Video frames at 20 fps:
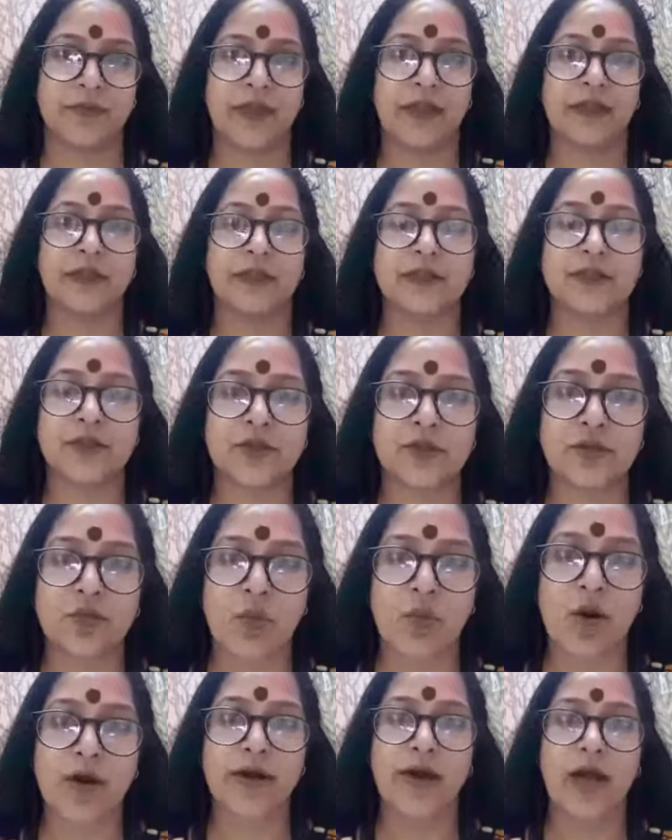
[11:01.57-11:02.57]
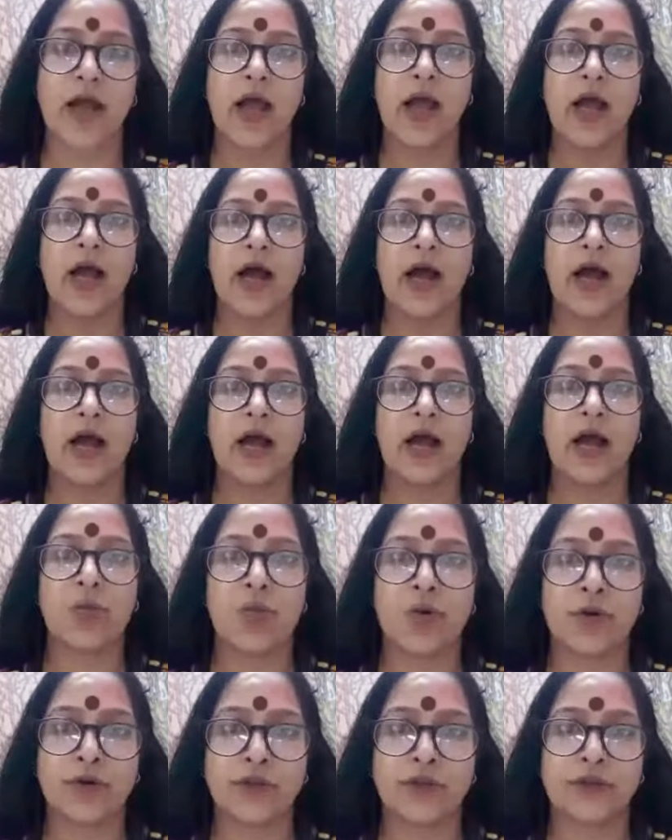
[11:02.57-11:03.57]
And this is what I
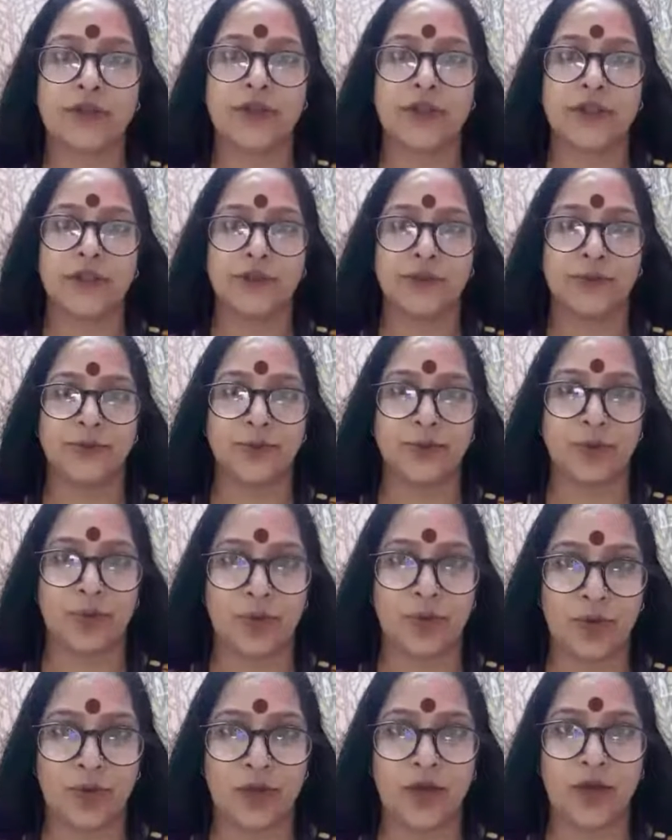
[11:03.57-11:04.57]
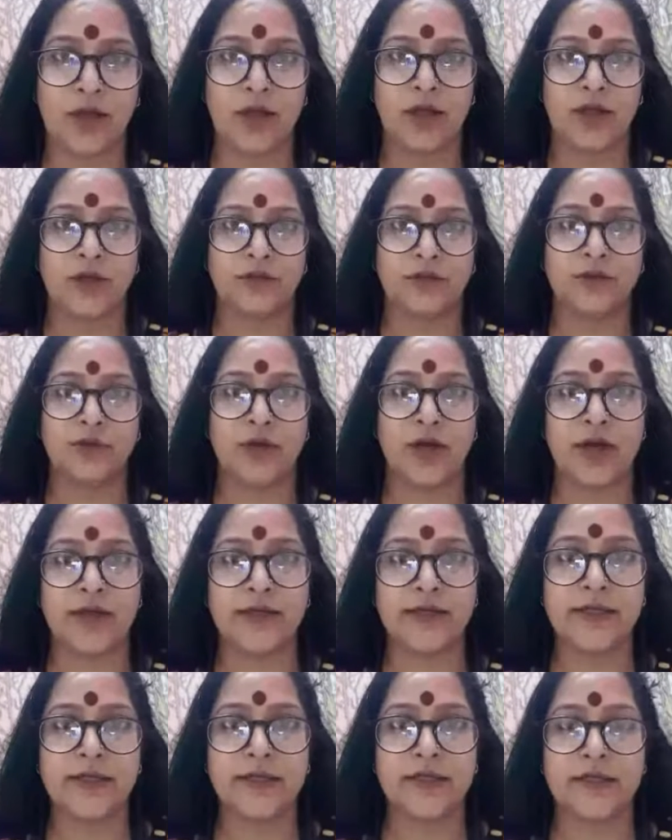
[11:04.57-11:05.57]
want you all to
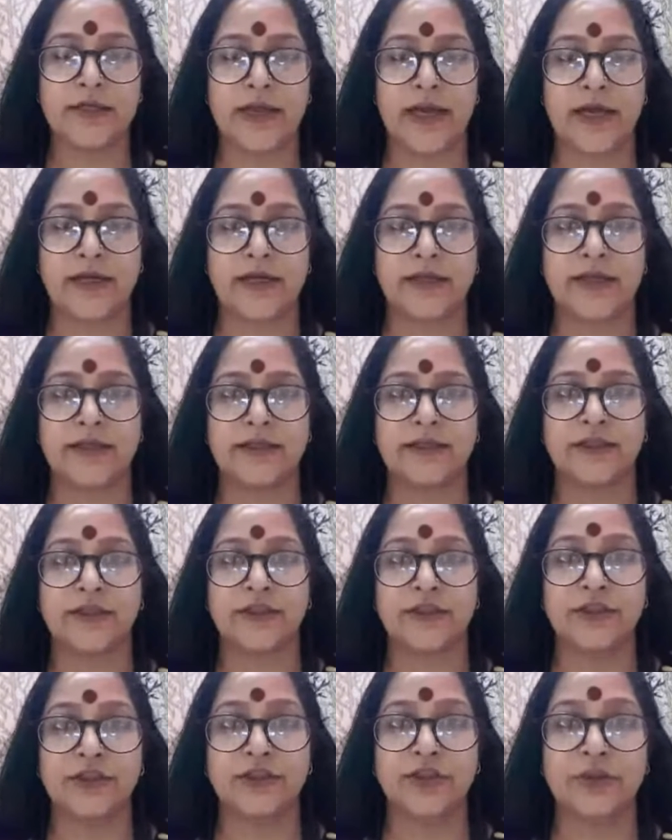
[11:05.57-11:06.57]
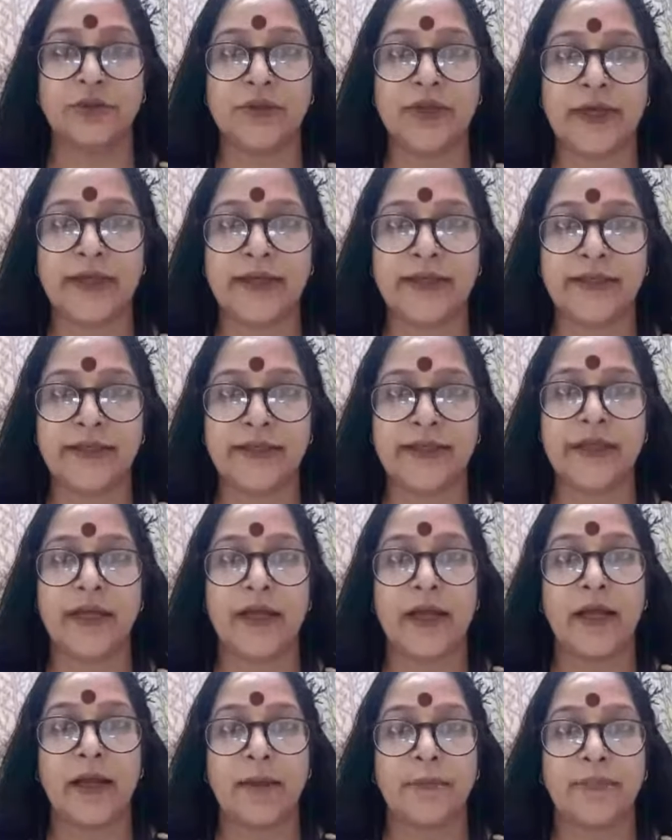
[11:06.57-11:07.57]
understand, that united
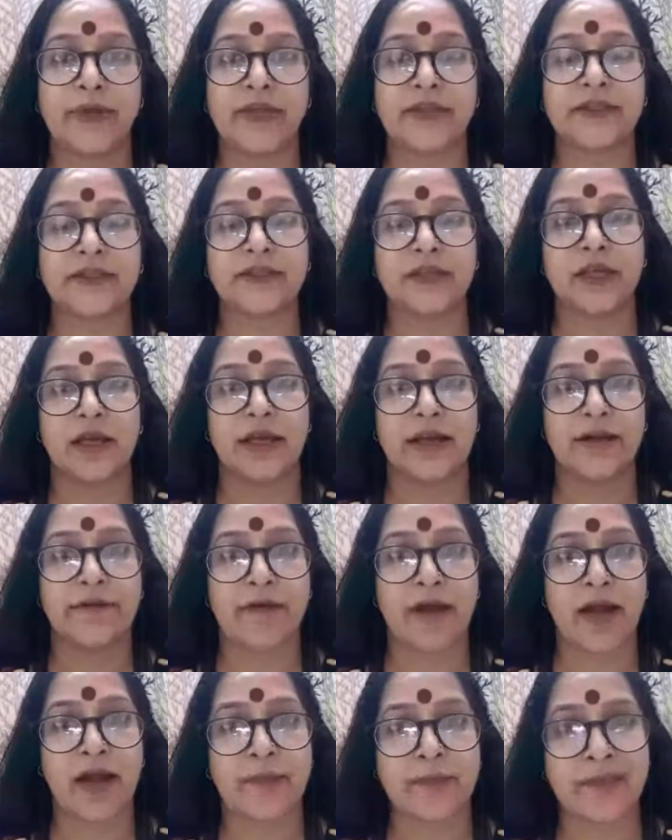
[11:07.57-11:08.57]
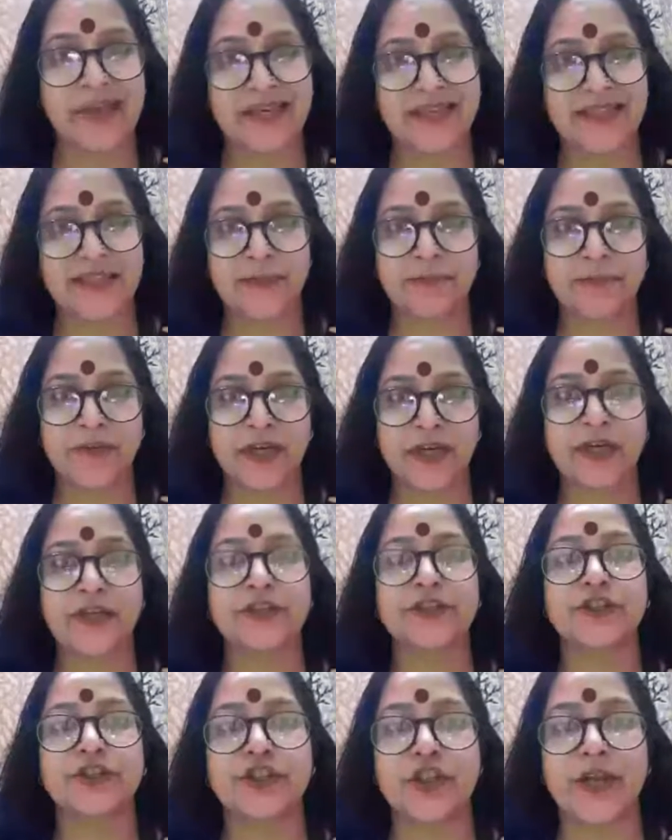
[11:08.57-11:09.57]
means if I'm accepting a
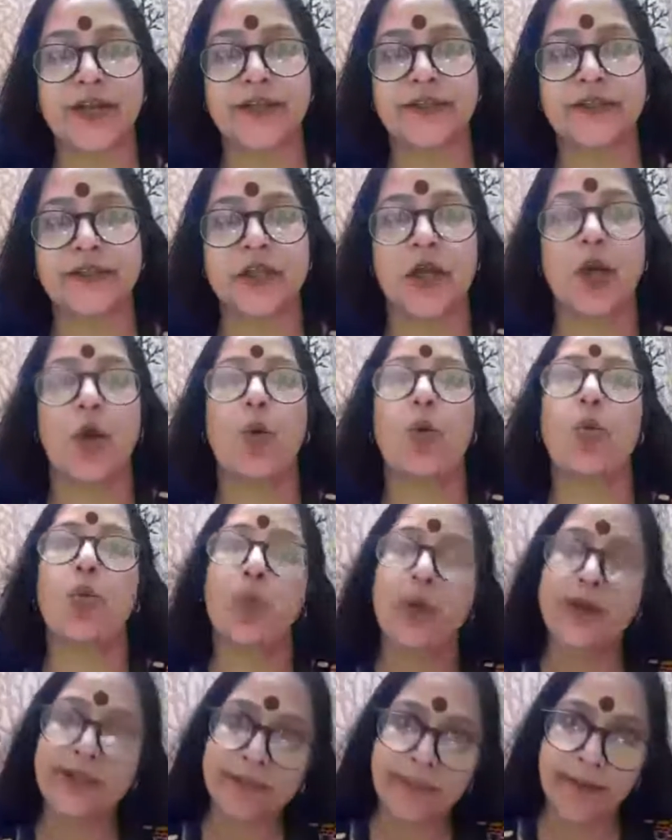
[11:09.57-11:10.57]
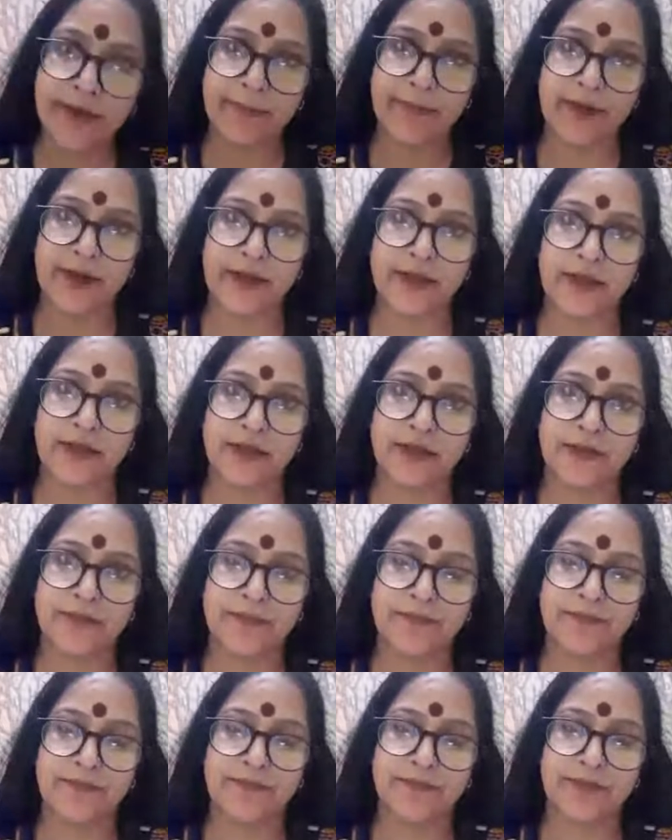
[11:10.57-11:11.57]
change with my mind,
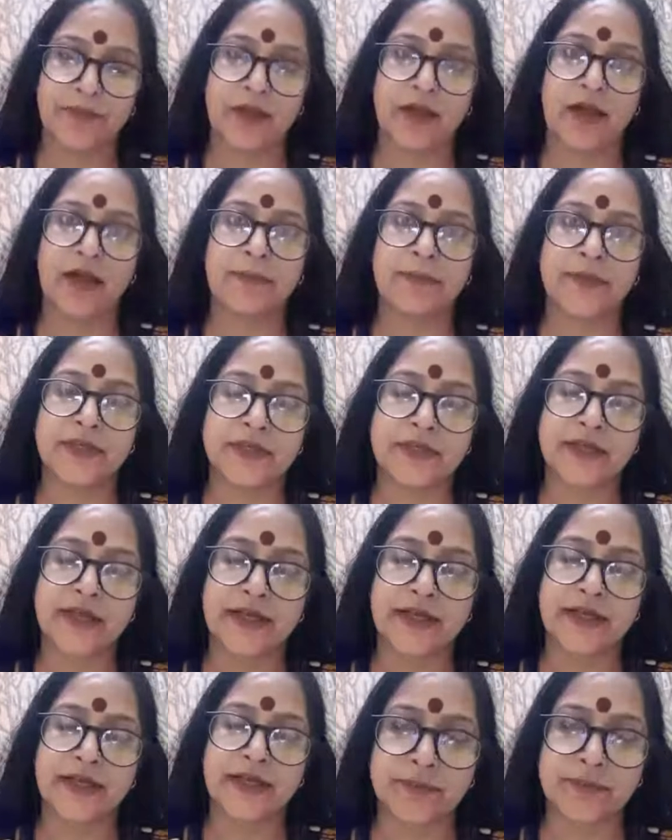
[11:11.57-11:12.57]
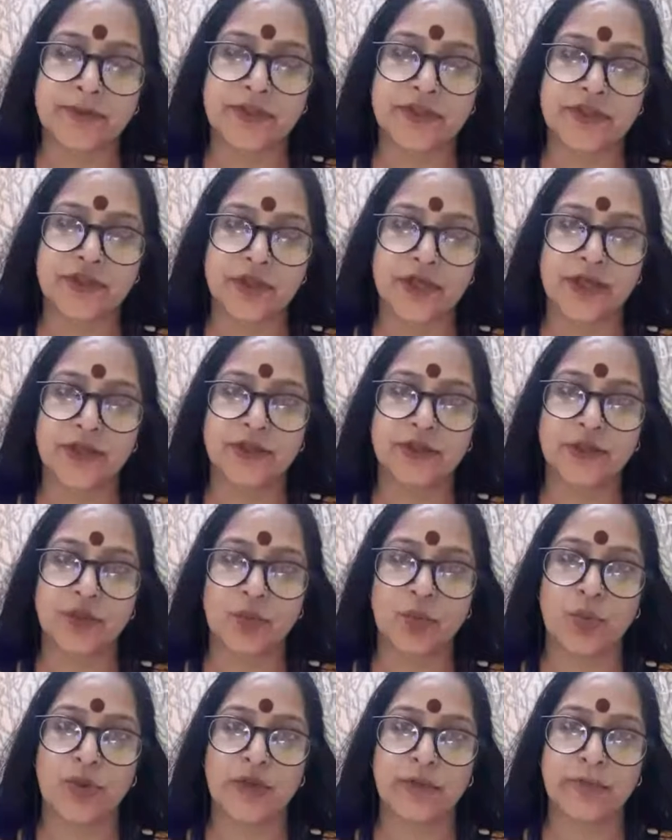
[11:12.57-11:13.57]
I must accept a change
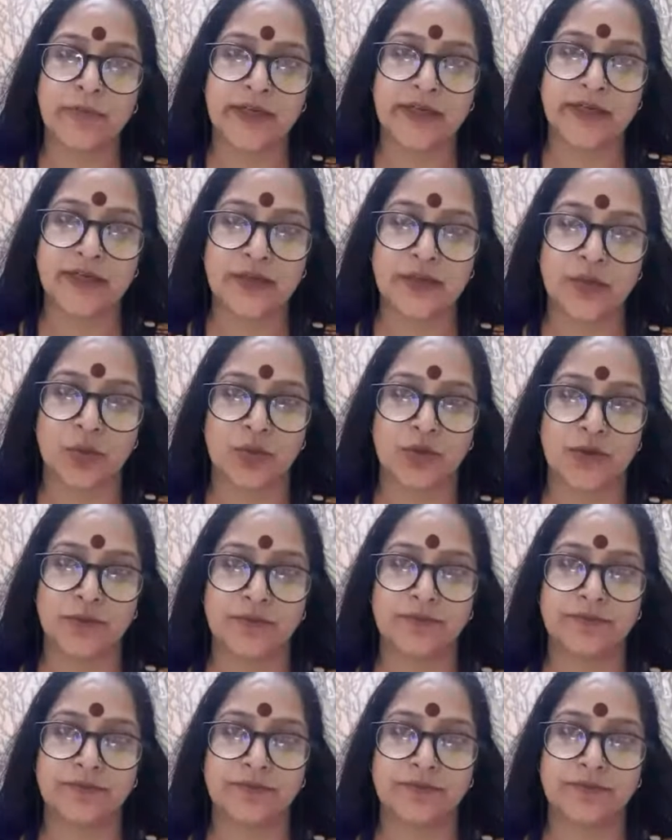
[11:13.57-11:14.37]
with my soul.